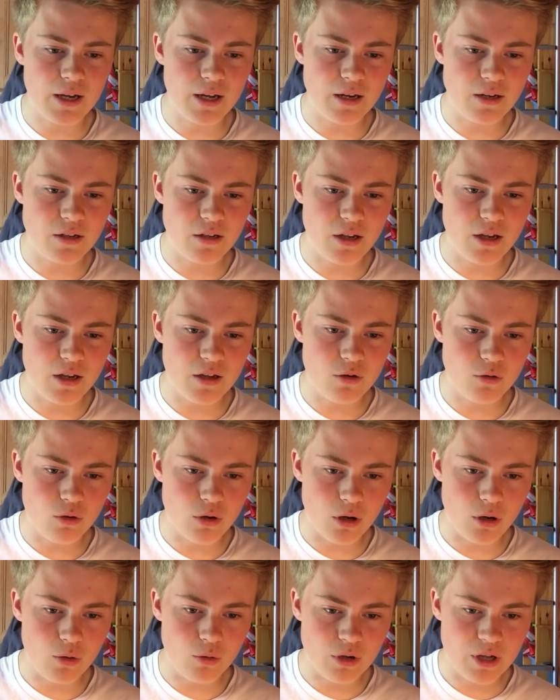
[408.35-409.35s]
And yeah, he'll
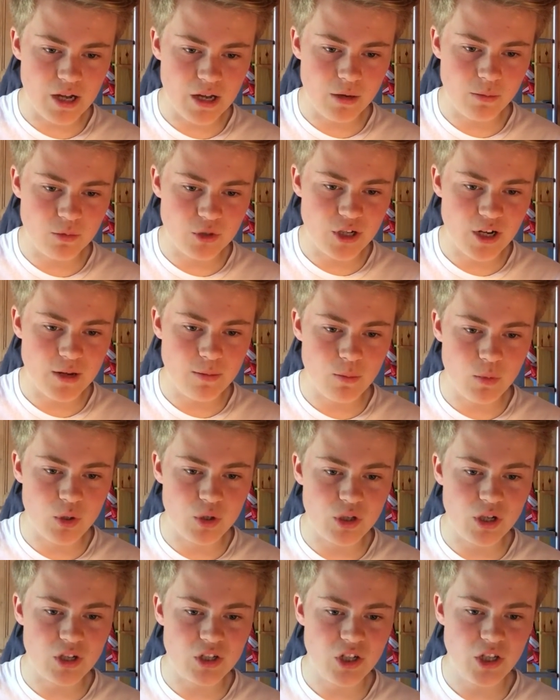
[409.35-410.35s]
go. Callum
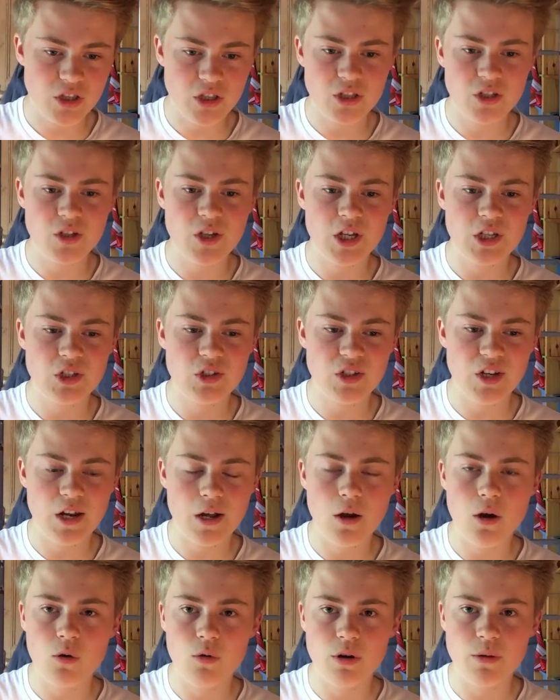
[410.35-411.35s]
Chambers. I said this
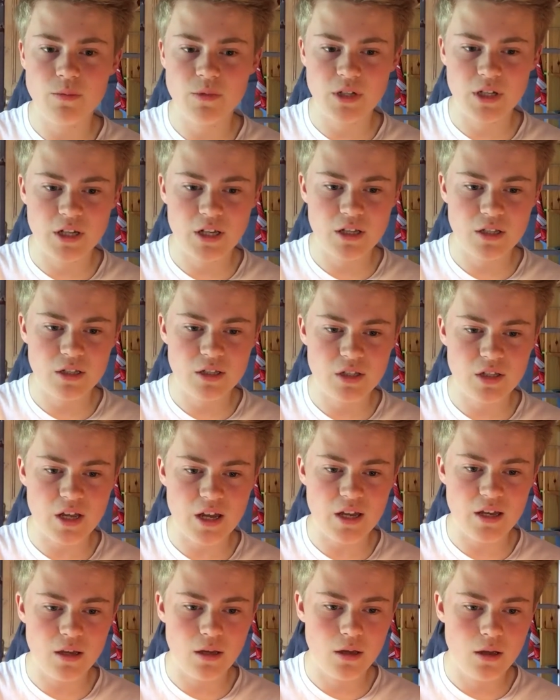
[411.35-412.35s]
yesterday. I want him to
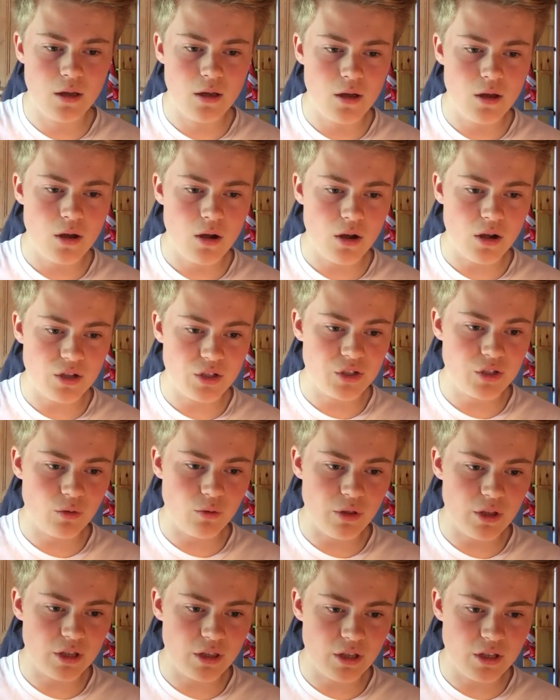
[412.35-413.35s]
stay. I
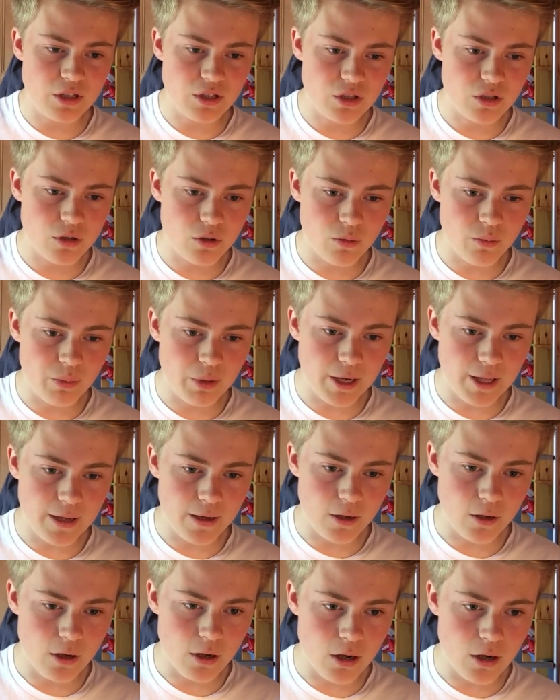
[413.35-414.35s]
still think he's a good
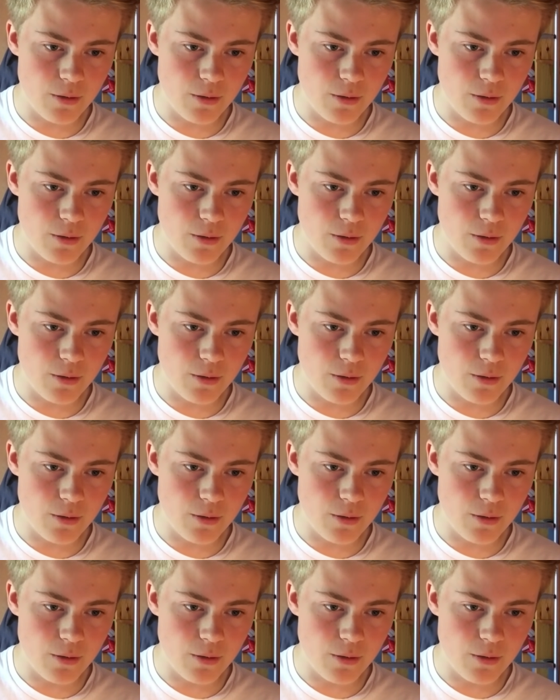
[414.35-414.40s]
player.